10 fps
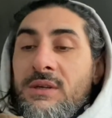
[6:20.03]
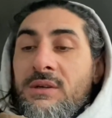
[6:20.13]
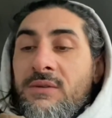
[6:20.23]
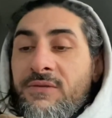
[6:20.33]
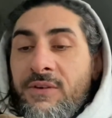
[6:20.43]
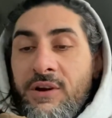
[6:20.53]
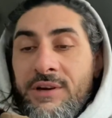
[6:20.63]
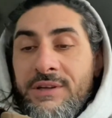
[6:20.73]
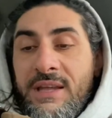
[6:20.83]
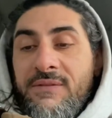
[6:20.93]

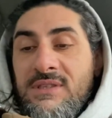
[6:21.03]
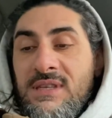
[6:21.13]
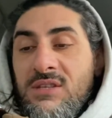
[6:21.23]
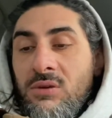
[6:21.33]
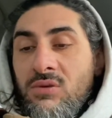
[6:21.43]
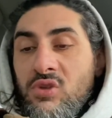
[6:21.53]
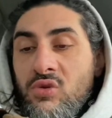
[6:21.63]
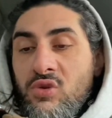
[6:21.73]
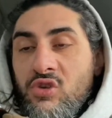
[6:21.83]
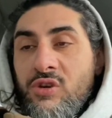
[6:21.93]
for Davidson to lose
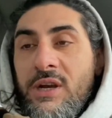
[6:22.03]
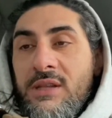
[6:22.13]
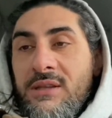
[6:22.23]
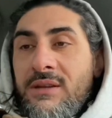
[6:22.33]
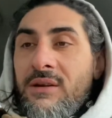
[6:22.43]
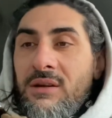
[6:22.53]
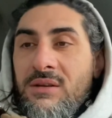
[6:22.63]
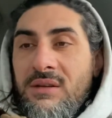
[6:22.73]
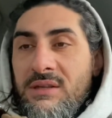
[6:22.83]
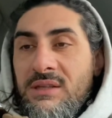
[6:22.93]
two straight, and they're
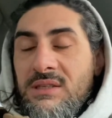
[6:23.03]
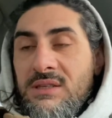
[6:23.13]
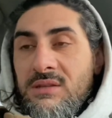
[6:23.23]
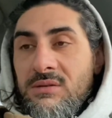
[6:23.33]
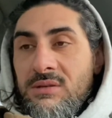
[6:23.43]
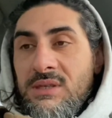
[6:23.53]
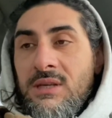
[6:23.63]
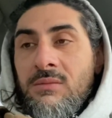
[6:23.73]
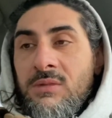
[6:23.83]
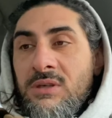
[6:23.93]
they're a decent
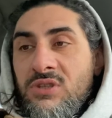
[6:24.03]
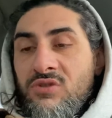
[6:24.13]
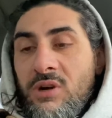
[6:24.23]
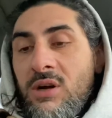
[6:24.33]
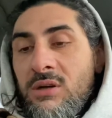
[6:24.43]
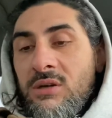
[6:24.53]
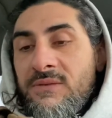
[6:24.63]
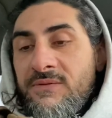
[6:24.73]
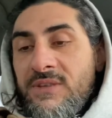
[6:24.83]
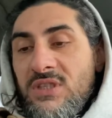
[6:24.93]
team. They're strong.
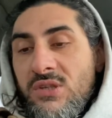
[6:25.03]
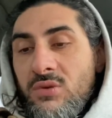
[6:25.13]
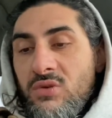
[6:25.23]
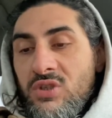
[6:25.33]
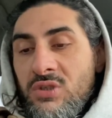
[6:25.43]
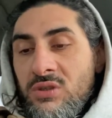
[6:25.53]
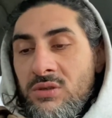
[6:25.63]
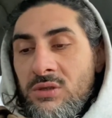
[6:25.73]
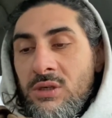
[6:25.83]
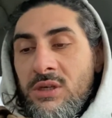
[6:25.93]
VCU's
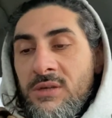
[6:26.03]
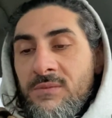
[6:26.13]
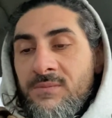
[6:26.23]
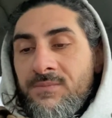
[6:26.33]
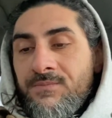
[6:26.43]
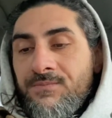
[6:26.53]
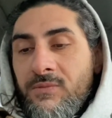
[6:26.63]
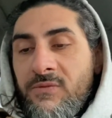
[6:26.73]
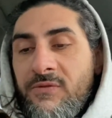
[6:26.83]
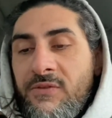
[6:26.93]
uh,
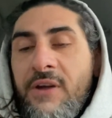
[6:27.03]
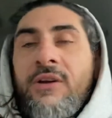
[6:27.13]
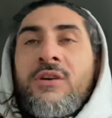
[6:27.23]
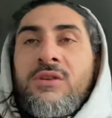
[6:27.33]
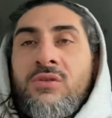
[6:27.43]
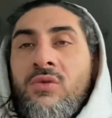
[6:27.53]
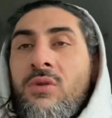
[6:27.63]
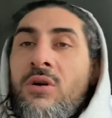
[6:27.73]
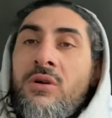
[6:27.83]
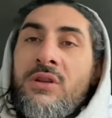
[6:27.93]
very good too,
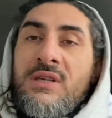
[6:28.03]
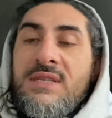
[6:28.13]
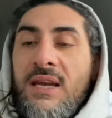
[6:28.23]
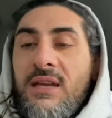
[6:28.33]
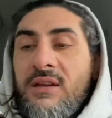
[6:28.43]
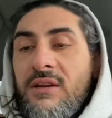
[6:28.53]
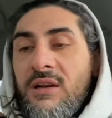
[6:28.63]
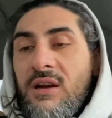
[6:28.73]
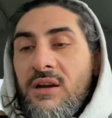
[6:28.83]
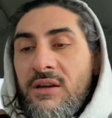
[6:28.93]
though. They're second in their
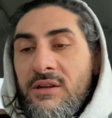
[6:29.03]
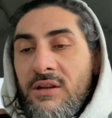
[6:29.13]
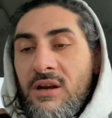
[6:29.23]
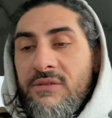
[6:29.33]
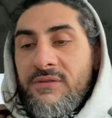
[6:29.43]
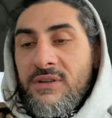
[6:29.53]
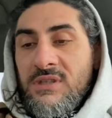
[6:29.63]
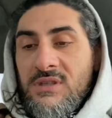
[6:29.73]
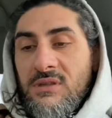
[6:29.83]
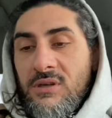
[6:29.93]
in their
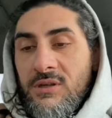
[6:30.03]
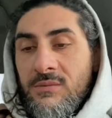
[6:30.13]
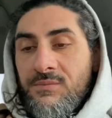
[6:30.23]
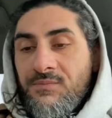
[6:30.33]
conference. Um,